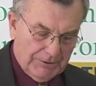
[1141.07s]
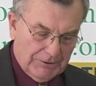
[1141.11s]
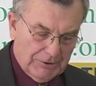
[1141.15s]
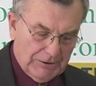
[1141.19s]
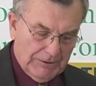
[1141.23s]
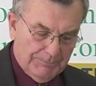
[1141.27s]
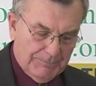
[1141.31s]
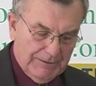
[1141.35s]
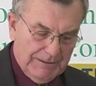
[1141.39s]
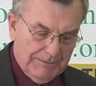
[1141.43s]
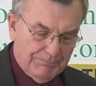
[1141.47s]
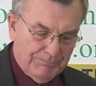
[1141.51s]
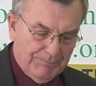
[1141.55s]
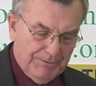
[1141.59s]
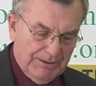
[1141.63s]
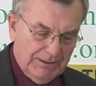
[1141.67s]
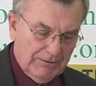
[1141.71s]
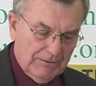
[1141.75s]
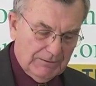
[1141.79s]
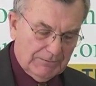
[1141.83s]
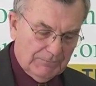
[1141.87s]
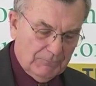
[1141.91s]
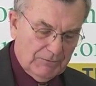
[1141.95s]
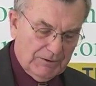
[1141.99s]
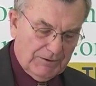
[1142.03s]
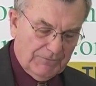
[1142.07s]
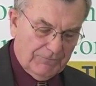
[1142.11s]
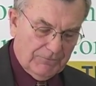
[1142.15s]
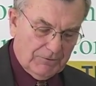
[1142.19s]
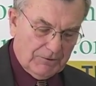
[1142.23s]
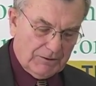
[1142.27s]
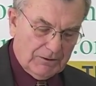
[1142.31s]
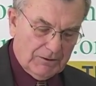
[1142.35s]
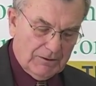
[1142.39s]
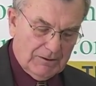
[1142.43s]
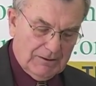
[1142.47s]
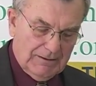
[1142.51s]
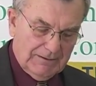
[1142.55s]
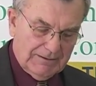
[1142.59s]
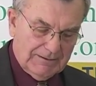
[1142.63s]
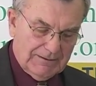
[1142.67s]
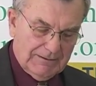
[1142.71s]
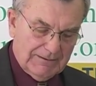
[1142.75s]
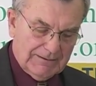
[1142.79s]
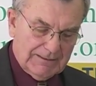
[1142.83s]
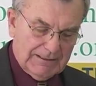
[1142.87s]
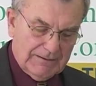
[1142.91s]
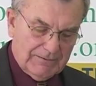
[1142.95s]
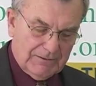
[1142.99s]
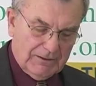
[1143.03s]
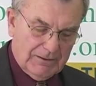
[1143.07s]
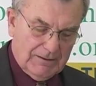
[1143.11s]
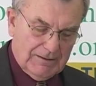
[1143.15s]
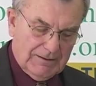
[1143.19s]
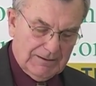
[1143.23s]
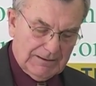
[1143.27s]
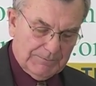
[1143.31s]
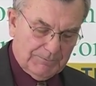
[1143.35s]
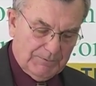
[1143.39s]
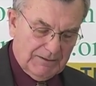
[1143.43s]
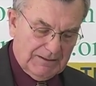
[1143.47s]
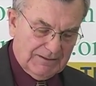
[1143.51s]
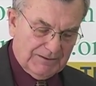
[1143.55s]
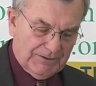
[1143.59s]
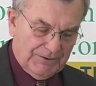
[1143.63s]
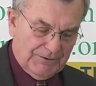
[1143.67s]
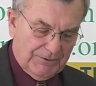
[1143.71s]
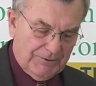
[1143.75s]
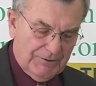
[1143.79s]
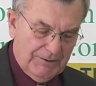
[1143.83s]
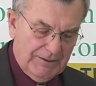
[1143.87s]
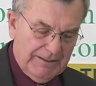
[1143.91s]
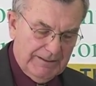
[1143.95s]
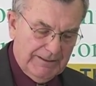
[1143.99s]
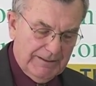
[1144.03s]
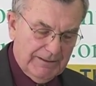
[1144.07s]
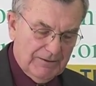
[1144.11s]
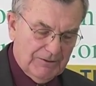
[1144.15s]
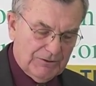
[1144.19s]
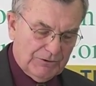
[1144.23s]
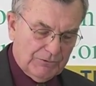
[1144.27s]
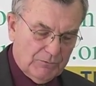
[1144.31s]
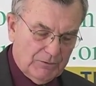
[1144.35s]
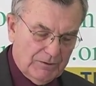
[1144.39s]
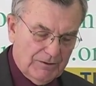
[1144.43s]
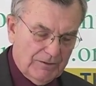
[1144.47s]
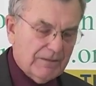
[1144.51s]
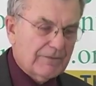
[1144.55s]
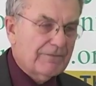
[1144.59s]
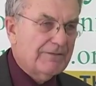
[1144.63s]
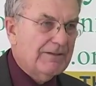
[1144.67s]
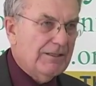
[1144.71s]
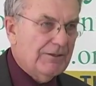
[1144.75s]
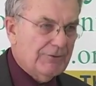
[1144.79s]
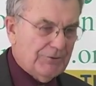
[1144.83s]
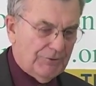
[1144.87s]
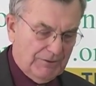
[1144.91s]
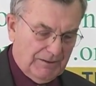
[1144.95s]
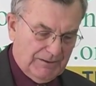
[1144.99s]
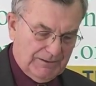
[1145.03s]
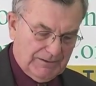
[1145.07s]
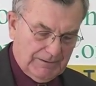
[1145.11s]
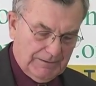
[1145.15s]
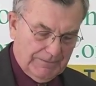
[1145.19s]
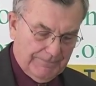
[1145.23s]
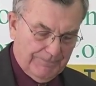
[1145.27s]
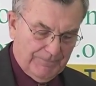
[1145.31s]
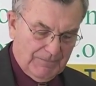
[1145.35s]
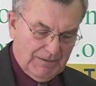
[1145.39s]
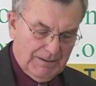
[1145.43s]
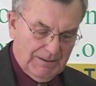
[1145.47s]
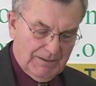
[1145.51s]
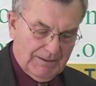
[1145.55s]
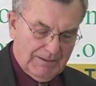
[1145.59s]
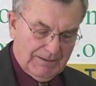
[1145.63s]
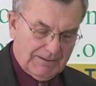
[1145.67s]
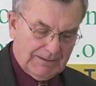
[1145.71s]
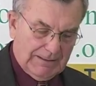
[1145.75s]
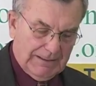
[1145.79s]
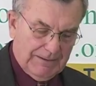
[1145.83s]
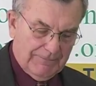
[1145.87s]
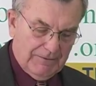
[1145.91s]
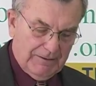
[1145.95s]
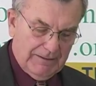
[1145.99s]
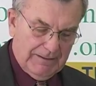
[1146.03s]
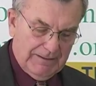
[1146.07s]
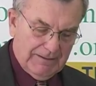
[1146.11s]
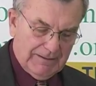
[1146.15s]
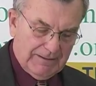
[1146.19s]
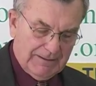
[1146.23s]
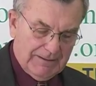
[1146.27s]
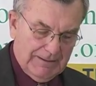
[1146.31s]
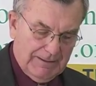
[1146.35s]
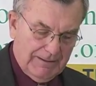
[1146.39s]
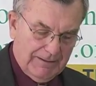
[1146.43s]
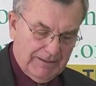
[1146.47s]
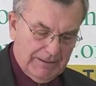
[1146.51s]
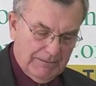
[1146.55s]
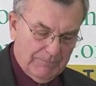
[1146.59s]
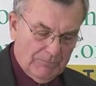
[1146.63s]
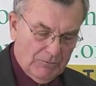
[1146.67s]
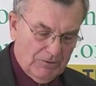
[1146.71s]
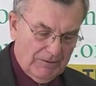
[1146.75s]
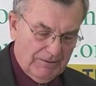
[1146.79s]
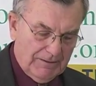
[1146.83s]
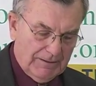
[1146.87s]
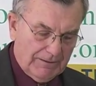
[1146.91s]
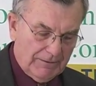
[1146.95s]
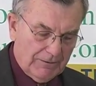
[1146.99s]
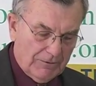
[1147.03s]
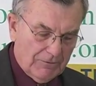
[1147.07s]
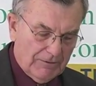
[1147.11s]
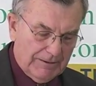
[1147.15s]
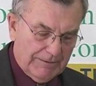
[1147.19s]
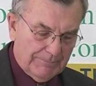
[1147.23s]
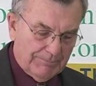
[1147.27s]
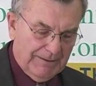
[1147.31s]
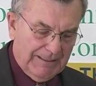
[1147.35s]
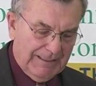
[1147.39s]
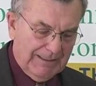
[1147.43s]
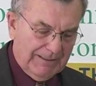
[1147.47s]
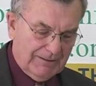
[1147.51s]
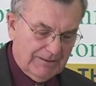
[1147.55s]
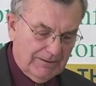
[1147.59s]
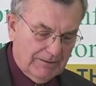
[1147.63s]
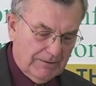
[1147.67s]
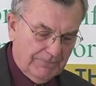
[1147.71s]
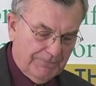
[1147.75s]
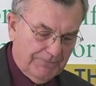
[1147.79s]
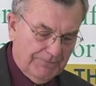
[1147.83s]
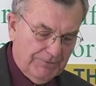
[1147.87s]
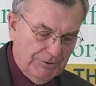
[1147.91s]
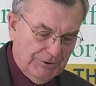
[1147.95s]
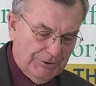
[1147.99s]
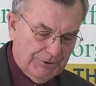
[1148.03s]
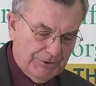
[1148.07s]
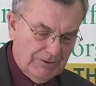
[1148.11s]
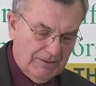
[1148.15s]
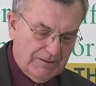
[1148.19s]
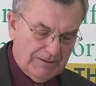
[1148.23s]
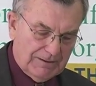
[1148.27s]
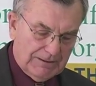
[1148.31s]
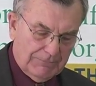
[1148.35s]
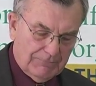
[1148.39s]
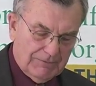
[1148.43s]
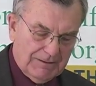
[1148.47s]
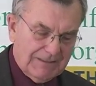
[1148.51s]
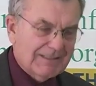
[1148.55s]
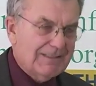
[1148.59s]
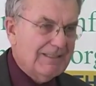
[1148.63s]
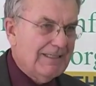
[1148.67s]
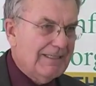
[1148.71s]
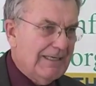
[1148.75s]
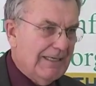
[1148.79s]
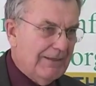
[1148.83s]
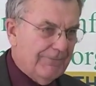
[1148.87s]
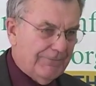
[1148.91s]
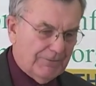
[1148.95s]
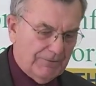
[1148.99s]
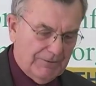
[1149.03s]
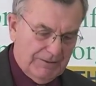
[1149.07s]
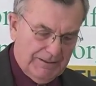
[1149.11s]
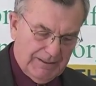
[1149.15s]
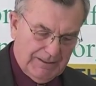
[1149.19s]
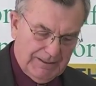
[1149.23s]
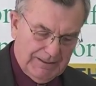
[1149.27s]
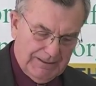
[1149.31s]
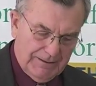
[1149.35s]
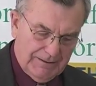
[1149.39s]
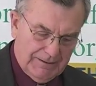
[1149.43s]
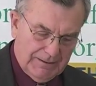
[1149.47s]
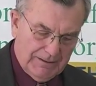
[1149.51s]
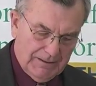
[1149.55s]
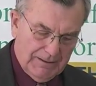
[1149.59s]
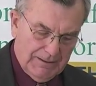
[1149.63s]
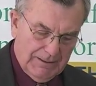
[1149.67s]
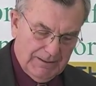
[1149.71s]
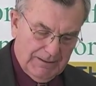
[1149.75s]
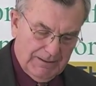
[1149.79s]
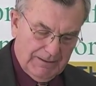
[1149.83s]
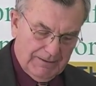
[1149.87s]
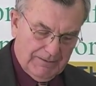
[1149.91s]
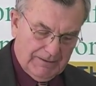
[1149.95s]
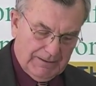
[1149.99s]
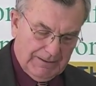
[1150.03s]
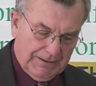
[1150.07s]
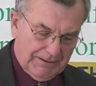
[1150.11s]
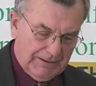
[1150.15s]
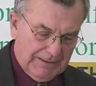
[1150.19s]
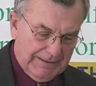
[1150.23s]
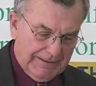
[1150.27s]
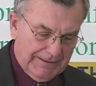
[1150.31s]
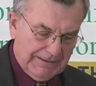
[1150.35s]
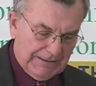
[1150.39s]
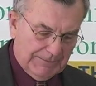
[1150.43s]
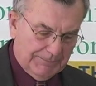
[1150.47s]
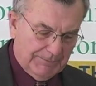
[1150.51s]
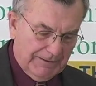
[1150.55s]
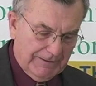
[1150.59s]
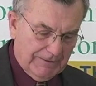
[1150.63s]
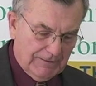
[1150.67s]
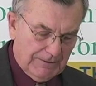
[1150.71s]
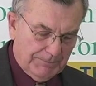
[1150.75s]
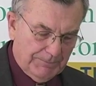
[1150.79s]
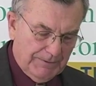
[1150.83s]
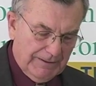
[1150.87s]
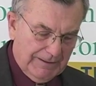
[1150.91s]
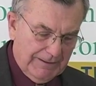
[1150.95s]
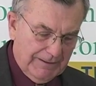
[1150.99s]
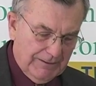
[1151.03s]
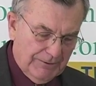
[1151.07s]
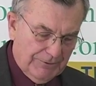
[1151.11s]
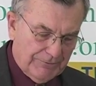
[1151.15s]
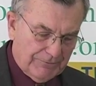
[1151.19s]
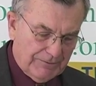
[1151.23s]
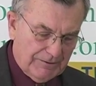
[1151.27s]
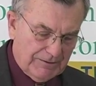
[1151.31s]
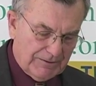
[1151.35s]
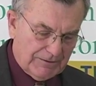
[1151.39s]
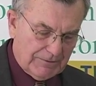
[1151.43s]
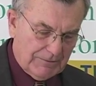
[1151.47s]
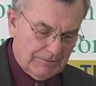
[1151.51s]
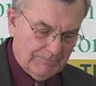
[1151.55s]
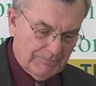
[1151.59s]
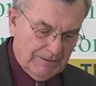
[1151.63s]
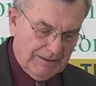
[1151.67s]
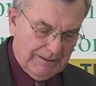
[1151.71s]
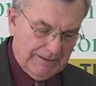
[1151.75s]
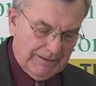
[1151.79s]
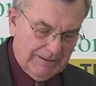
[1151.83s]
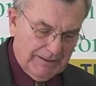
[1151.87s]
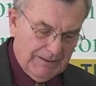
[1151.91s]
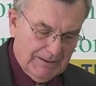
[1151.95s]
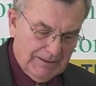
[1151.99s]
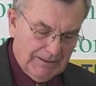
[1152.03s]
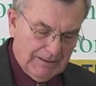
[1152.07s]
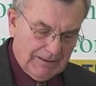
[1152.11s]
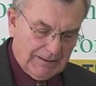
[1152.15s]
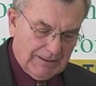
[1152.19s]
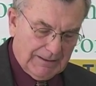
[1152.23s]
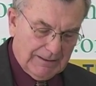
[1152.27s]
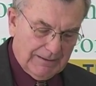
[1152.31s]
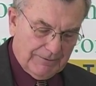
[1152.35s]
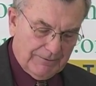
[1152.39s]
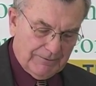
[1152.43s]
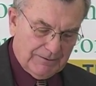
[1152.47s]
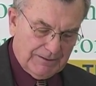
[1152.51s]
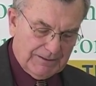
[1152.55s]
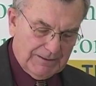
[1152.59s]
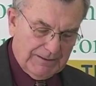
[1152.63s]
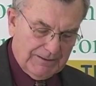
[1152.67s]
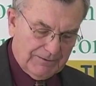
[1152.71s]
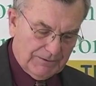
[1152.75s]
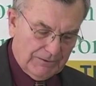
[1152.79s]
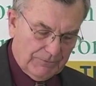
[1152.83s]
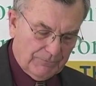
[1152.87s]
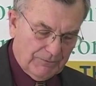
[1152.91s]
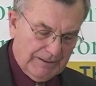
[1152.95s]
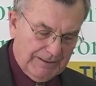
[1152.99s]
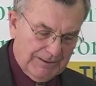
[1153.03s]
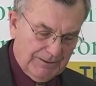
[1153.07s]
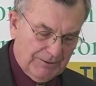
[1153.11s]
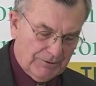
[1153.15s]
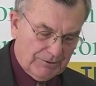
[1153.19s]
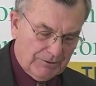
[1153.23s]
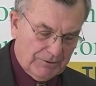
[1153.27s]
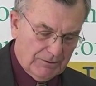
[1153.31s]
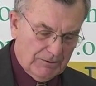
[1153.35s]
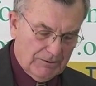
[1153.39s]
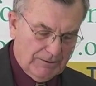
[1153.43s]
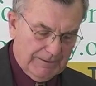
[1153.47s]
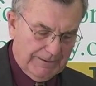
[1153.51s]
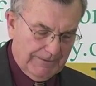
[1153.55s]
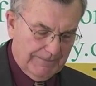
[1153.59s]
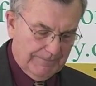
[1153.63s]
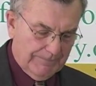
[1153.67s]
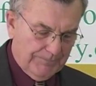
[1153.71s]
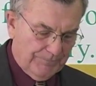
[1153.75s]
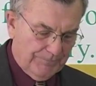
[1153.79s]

could be built for cost instead of cost plus 30 years worth of interest? Sovereignty is nothing more than going back to the future as it was never intended that taxpayers pay interest on money Congress has the right to coin.